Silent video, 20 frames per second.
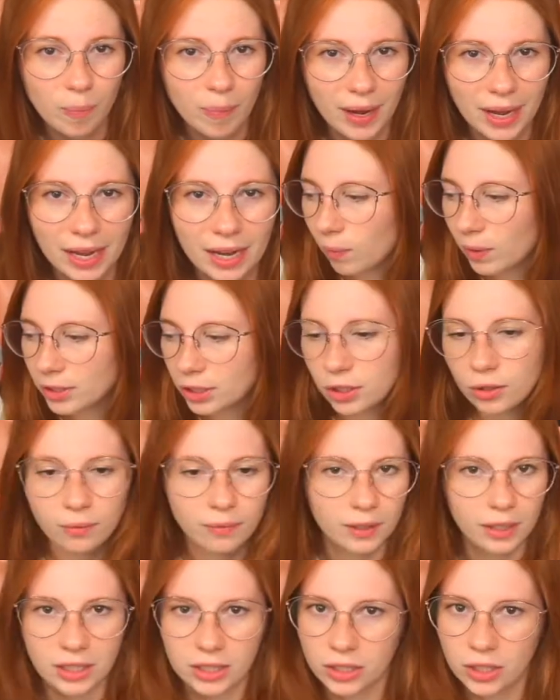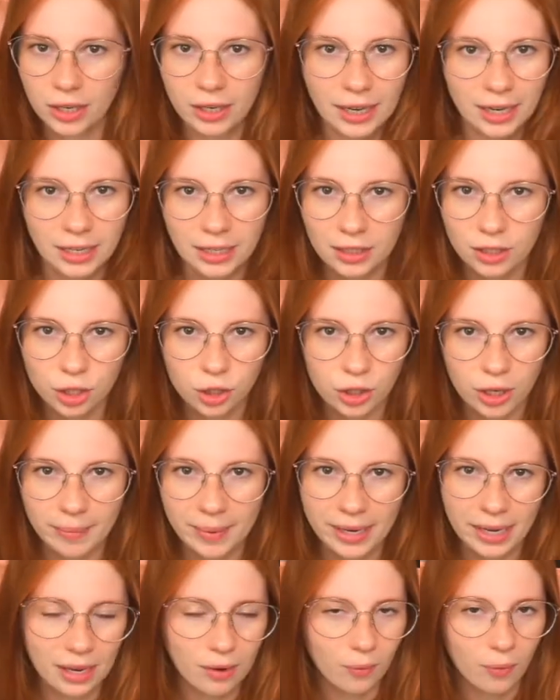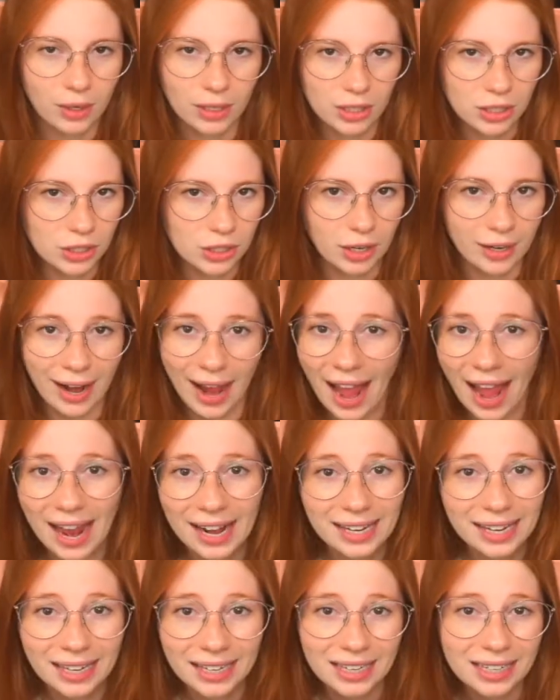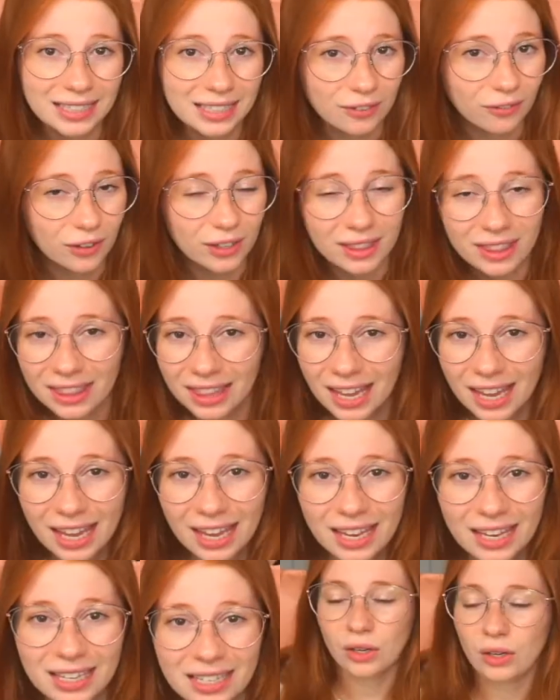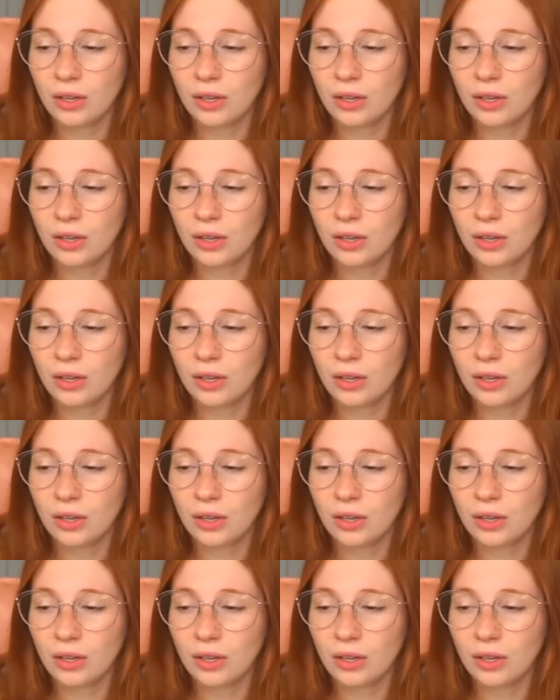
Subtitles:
but once you really start getting to streaming and want to start adding different things,